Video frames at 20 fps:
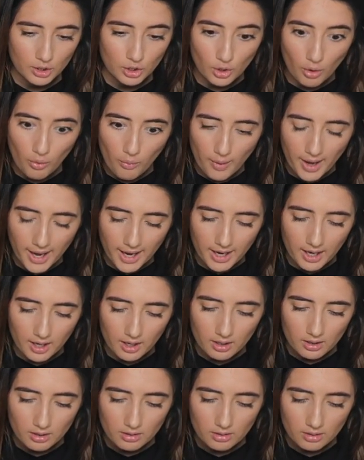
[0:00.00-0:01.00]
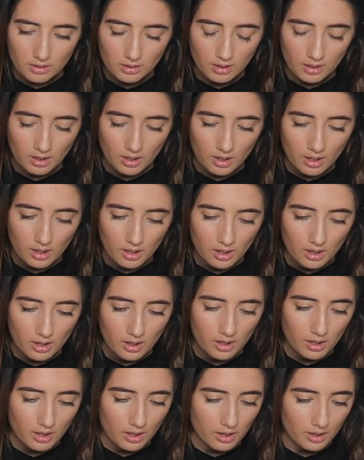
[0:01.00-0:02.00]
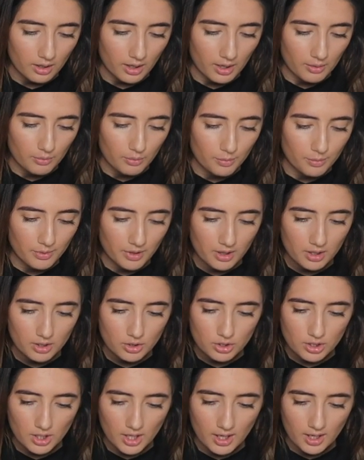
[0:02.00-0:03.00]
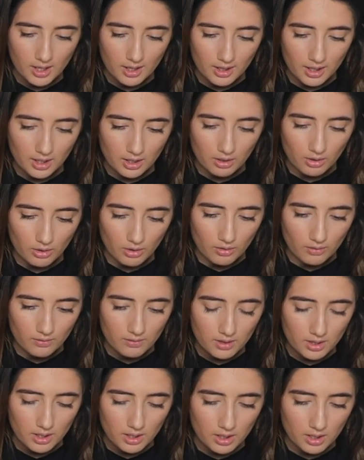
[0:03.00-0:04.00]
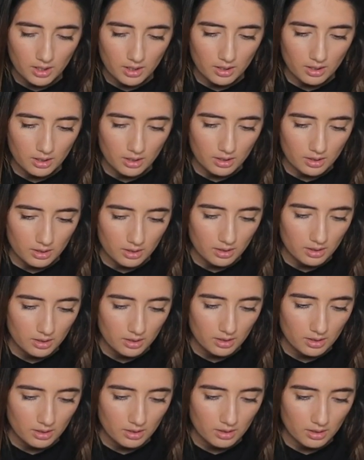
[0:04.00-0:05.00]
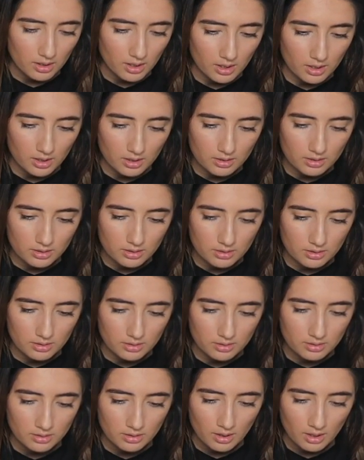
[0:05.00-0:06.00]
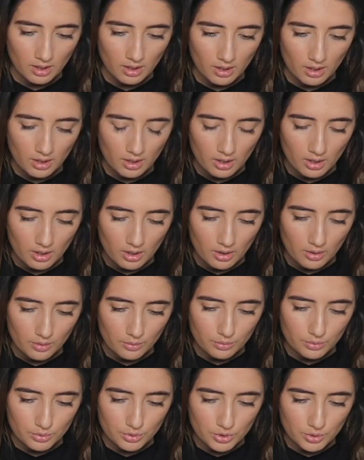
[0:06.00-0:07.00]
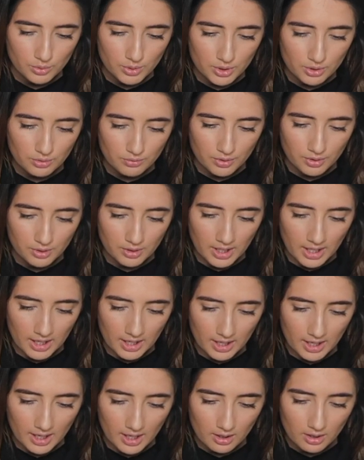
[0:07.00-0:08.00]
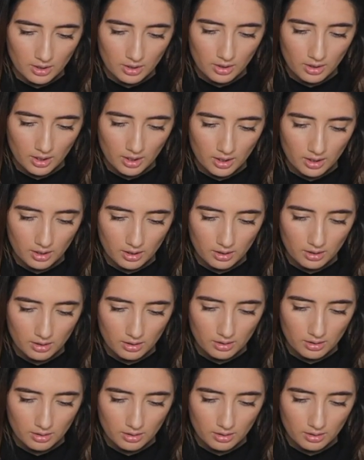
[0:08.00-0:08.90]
Go away. Okay, we'll bring the chair like over here and we'll switch a Rooney. How do you like...